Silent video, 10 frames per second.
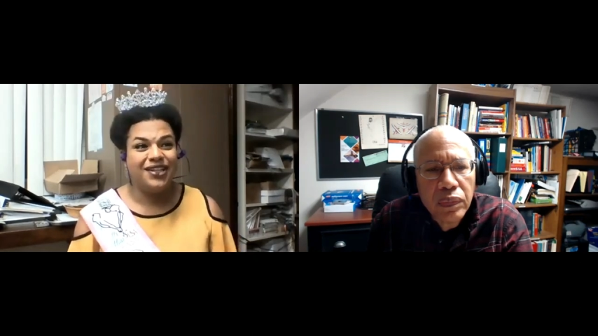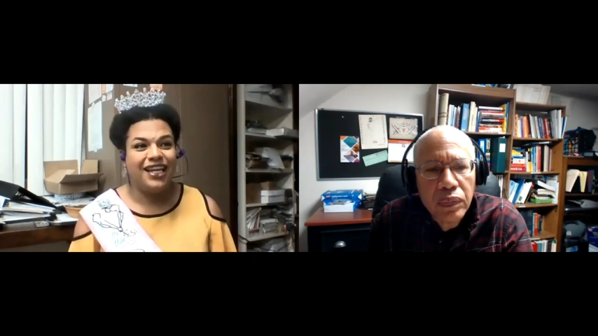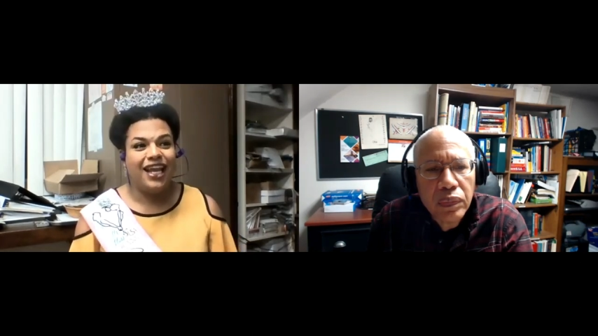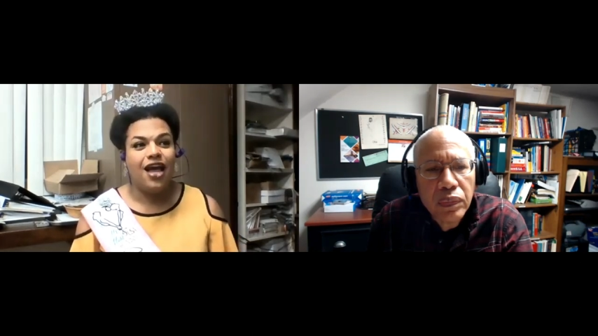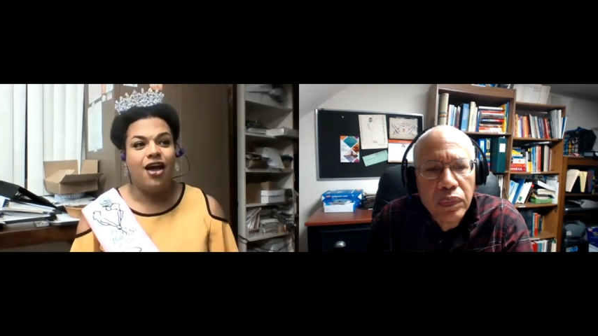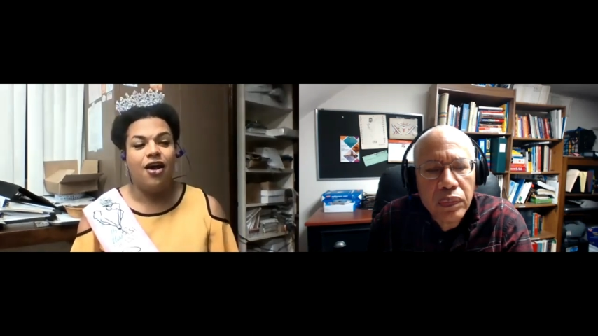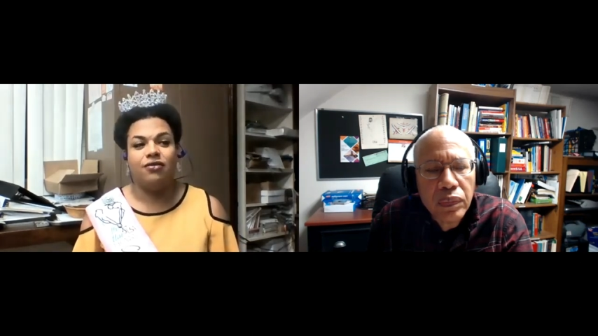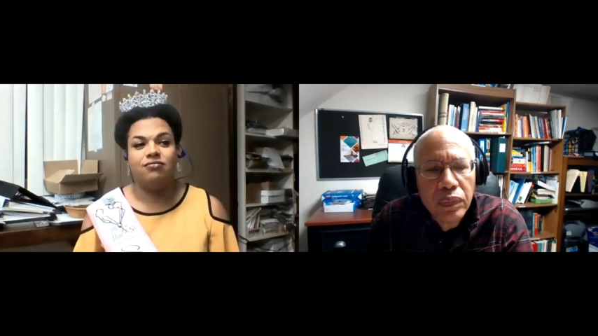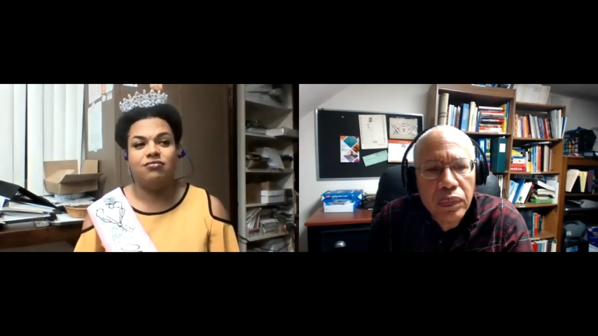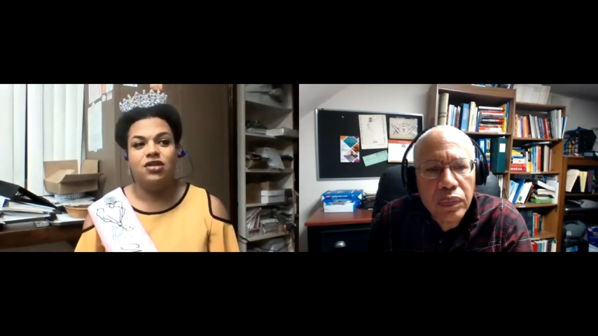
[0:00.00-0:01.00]
Speaker 1: Um,
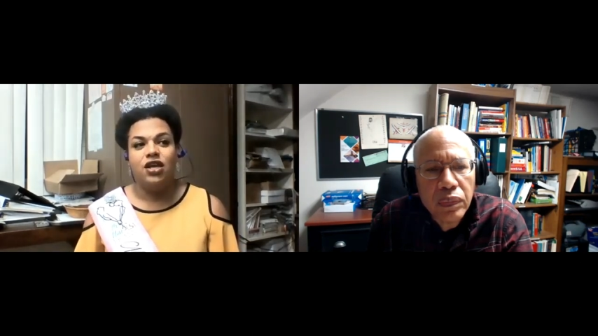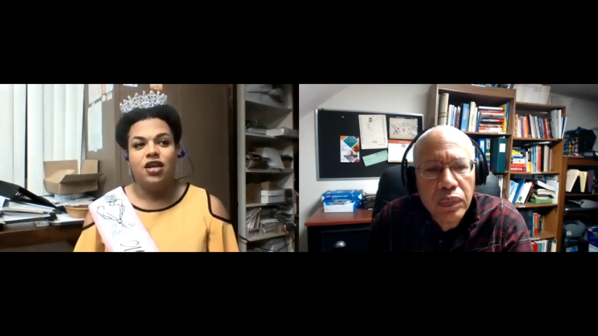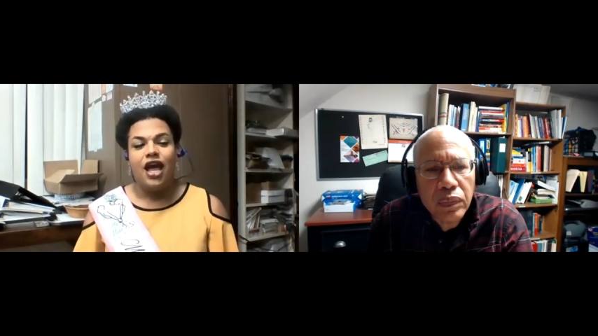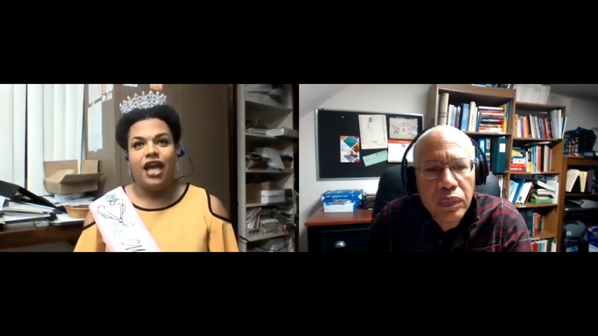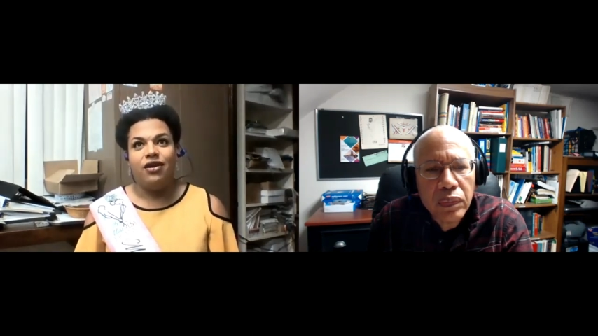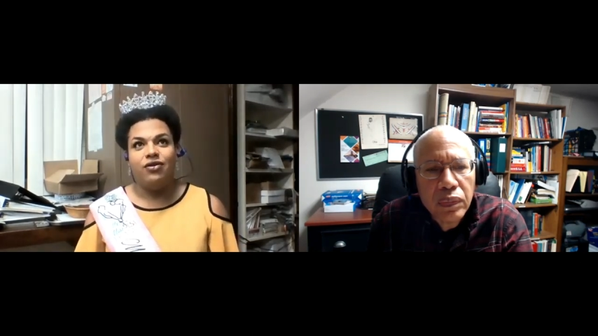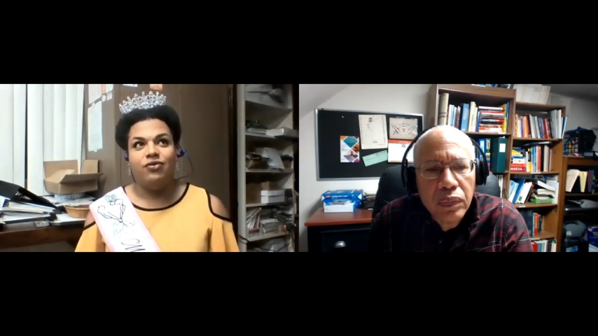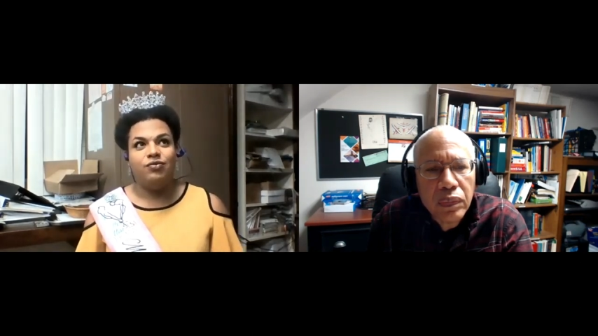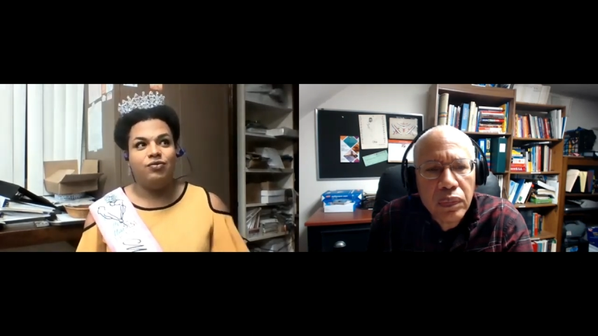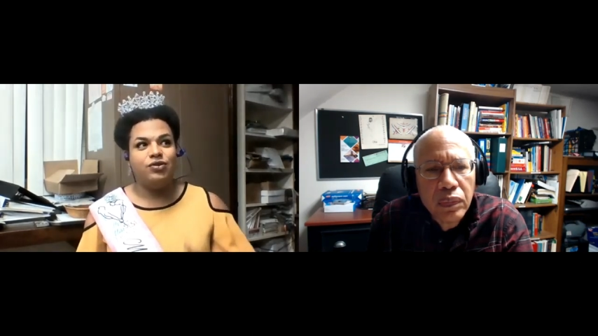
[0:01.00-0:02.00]
I
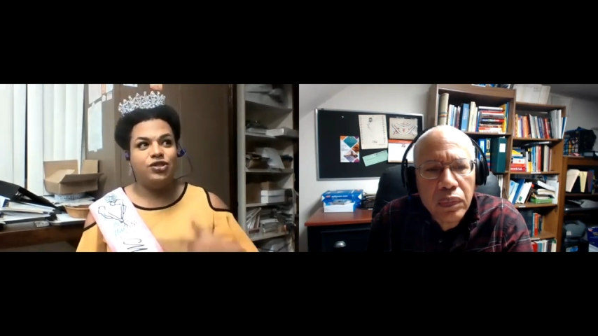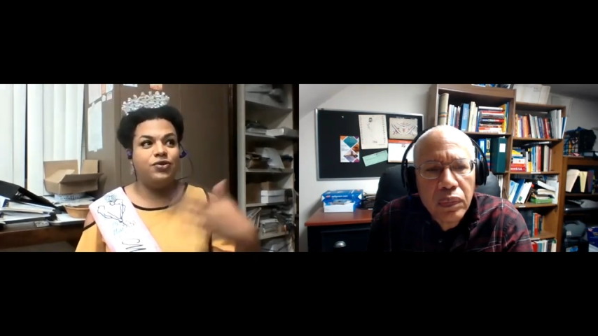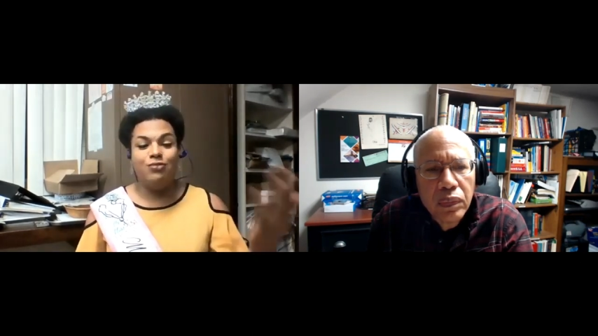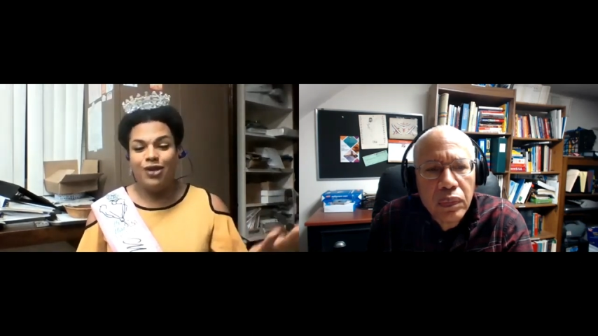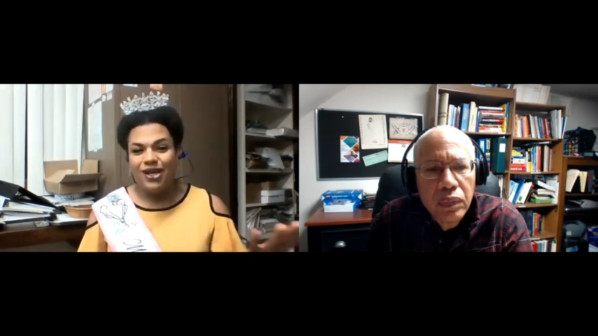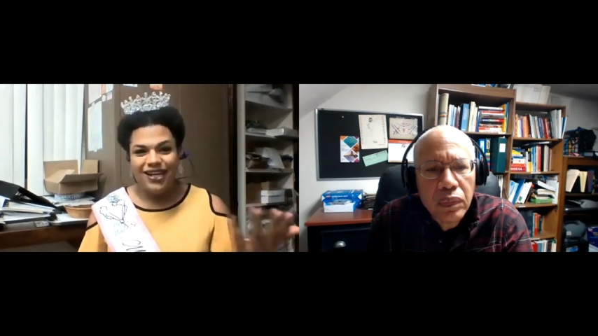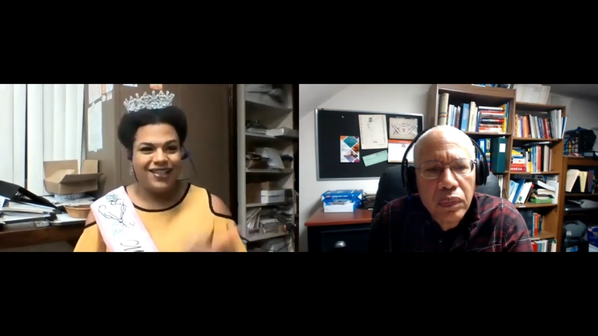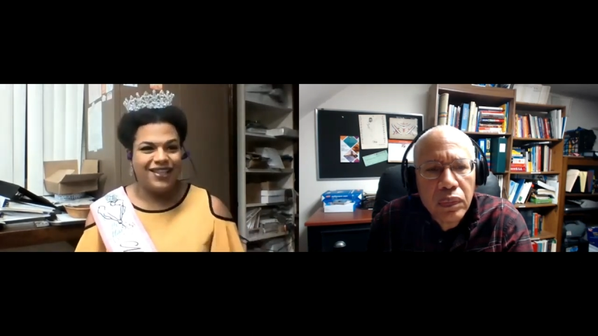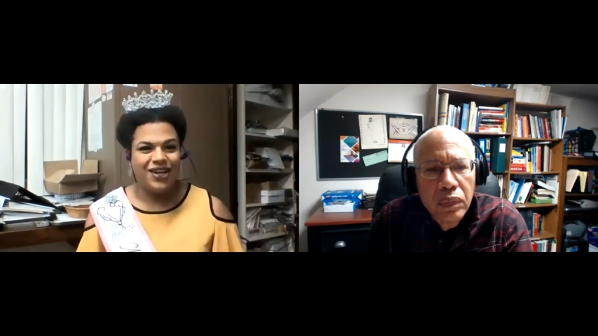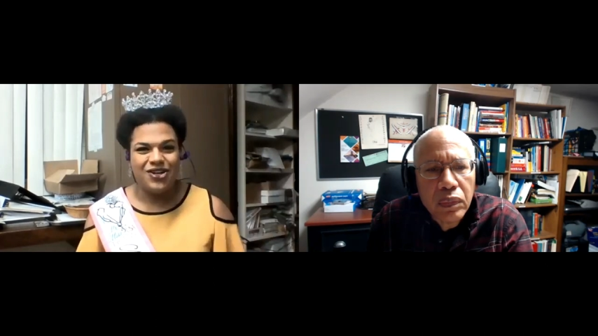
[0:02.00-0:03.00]
do community
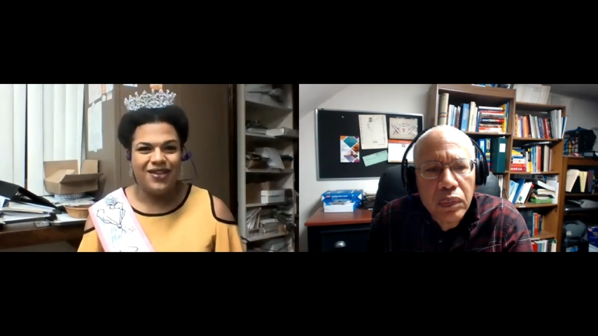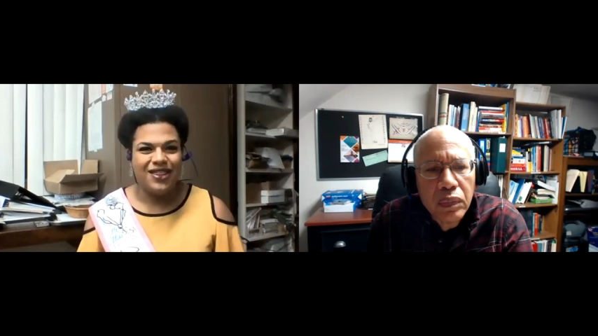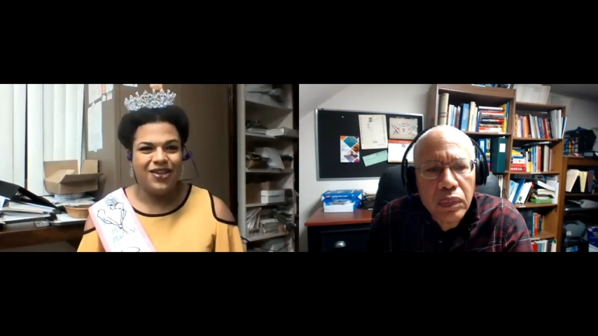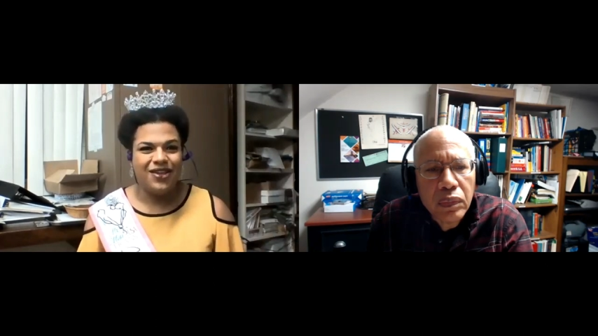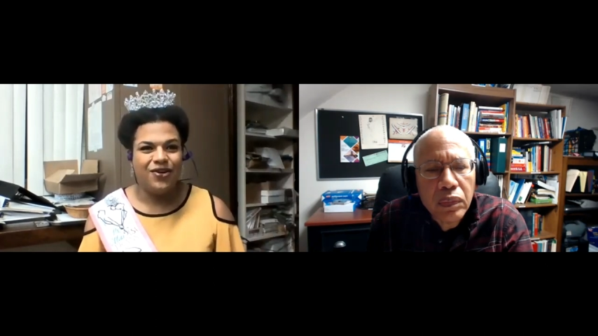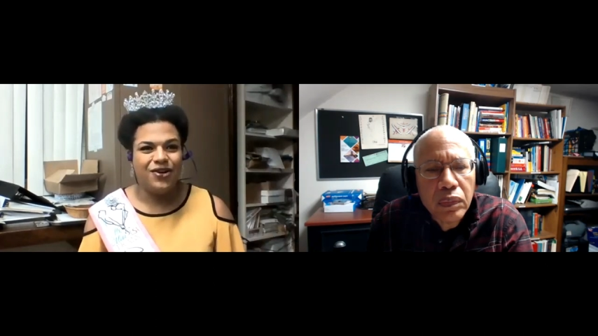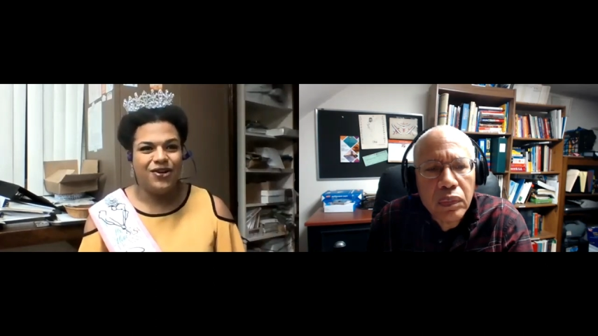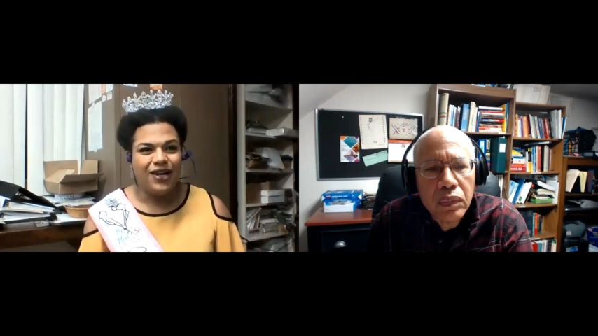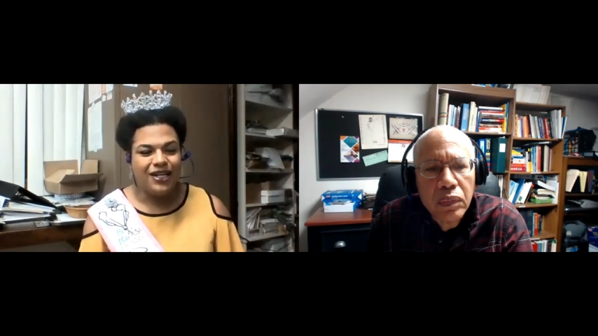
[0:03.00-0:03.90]
theater with her and her husband,